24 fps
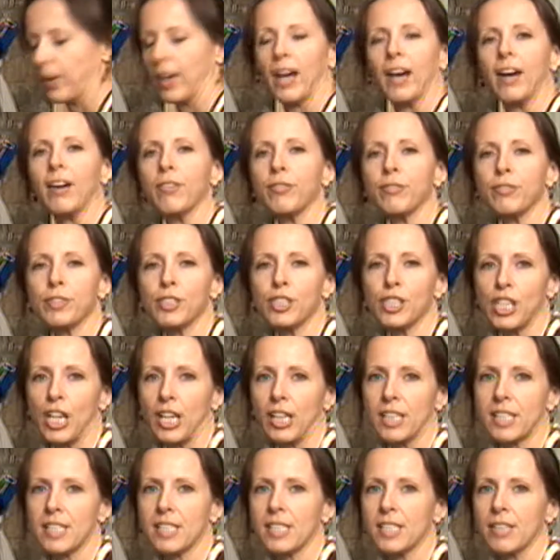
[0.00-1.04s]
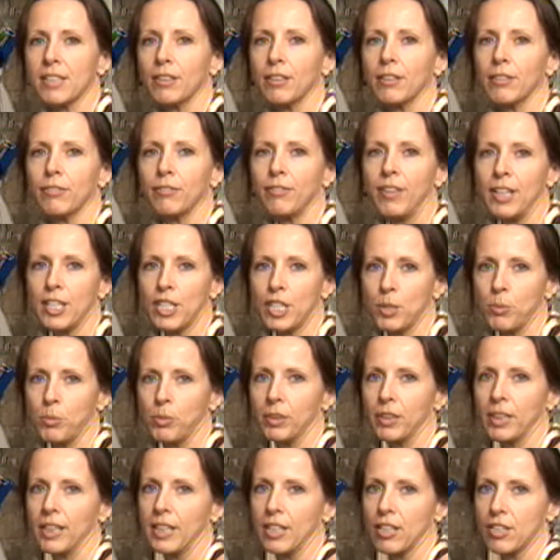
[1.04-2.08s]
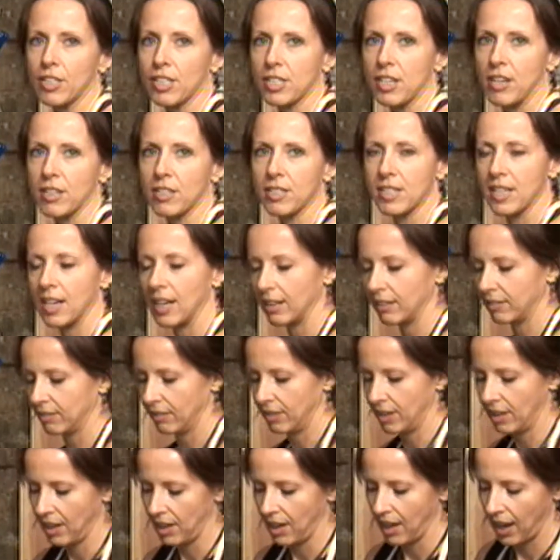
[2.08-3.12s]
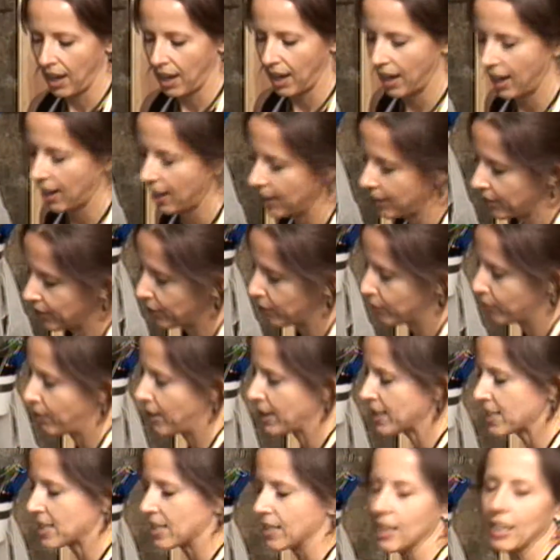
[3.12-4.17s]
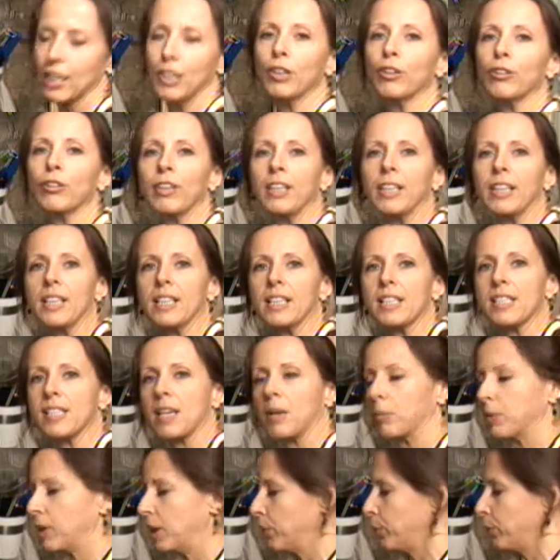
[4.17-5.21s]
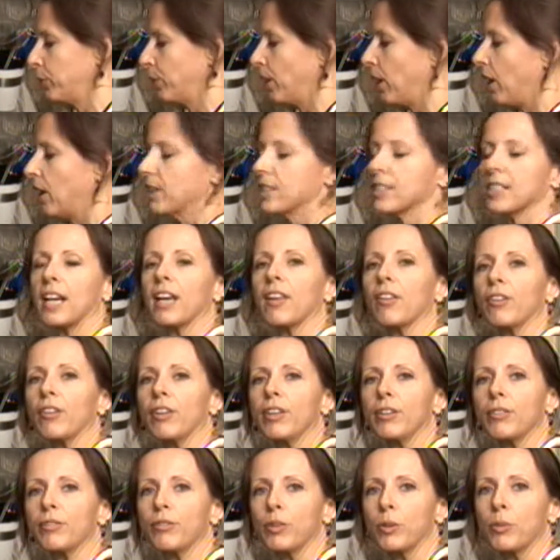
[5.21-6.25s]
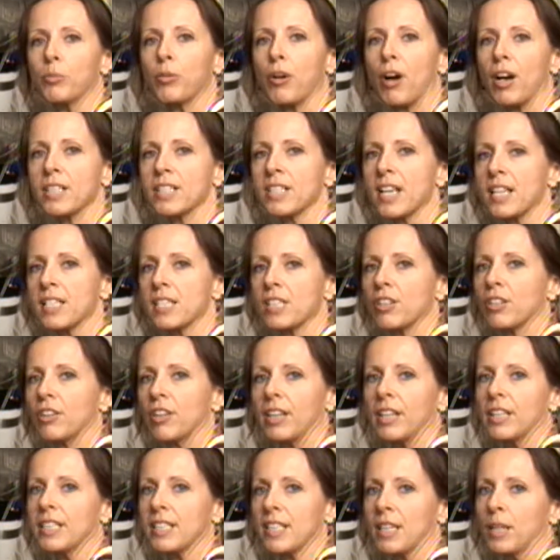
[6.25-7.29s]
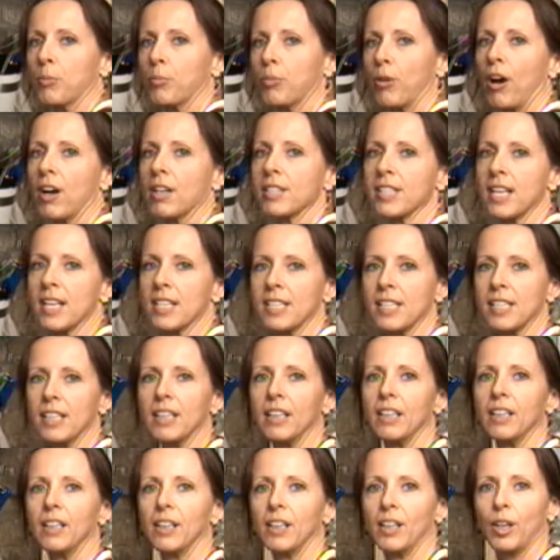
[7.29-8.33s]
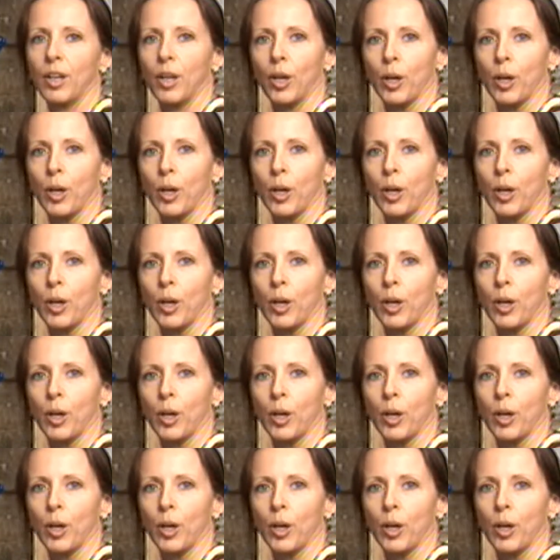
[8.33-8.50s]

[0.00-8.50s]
that we have chunks of vegetable in our salsa. And the rest of the ingredients I'm going to put all together in the food processor, and it's going to process it